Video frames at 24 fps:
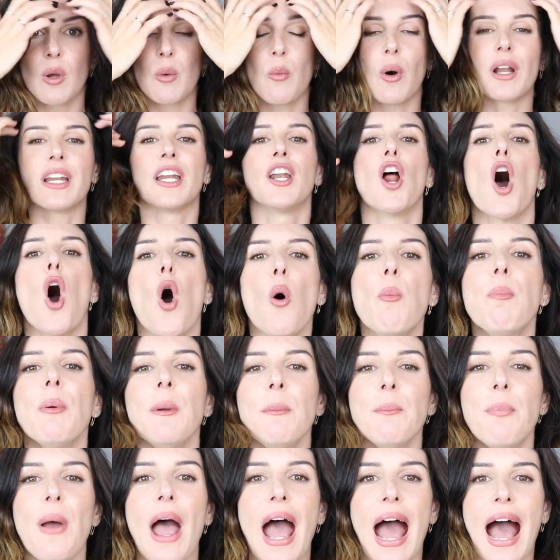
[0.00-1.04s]
We want an
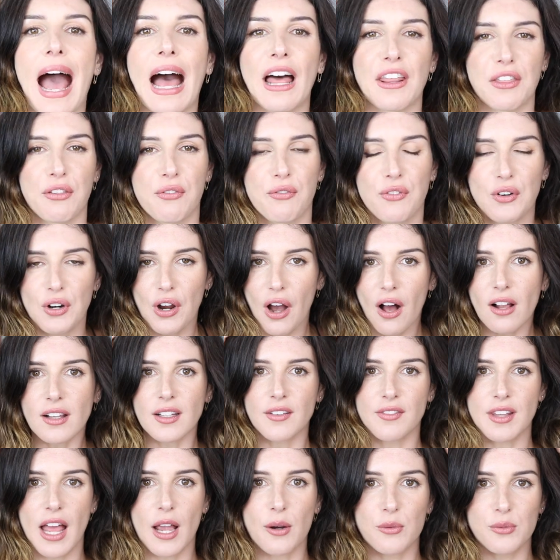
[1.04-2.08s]
open path for all
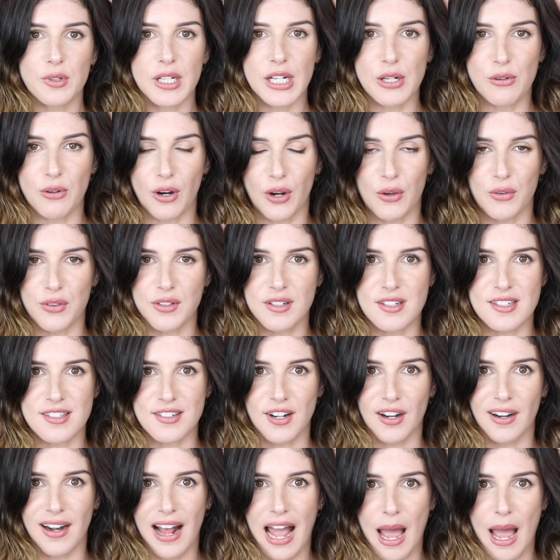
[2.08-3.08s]
of that regrowth to start